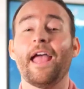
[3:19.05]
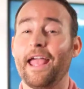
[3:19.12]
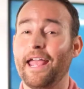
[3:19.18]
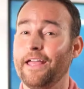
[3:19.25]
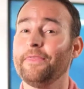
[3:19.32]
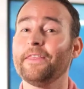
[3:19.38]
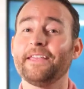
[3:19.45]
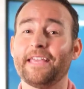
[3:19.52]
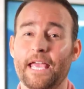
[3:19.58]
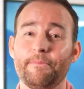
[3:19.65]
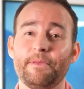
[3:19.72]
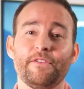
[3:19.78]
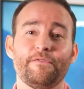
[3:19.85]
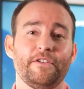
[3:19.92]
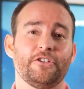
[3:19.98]
and the
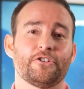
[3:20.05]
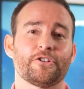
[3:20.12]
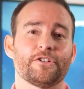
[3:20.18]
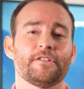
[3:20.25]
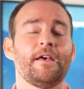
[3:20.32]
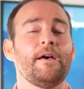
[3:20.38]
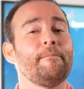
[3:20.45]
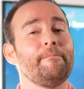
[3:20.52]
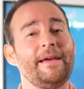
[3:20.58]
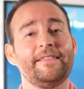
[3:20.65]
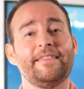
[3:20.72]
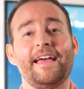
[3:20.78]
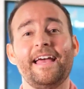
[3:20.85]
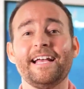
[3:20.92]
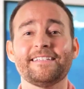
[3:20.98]
gaming features
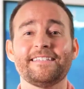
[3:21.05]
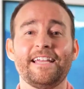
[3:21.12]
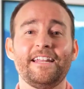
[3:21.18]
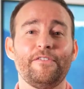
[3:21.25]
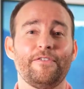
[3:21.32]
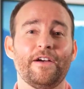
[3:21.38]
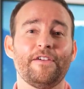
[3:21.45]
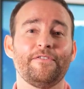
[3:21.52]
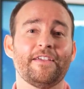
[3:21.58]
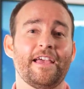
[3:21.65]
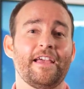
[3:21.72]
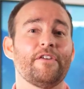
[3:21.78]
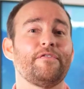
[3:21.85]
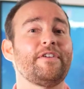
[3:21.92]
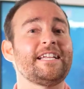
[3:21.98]
make the
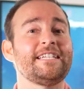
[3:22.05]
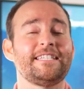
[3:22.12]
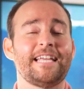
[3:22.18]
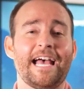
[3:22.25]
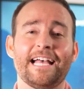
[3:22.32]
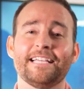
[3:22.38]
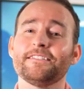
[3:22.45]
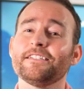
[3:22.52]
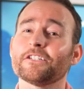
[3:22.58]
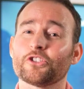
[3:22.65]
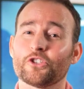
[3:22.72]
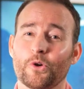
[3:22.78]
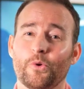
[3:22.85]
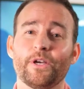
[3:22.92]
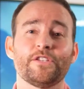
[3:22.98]
X85K a fantastic
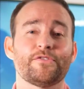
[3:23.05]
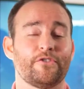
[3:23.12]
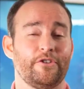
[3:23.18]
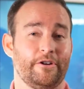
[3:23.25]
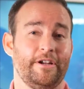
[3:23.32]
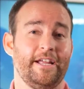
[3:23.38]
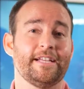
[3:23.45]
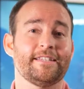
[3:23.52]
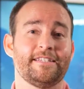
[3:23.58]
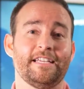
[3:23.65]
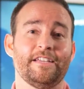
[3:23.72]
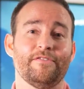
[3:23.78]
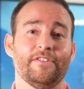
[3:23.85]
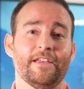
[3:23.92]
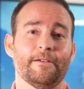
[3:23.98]
choice for your next
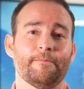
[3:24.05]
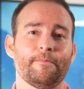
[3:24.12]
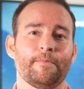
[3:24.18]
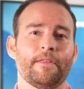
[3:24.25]
TV.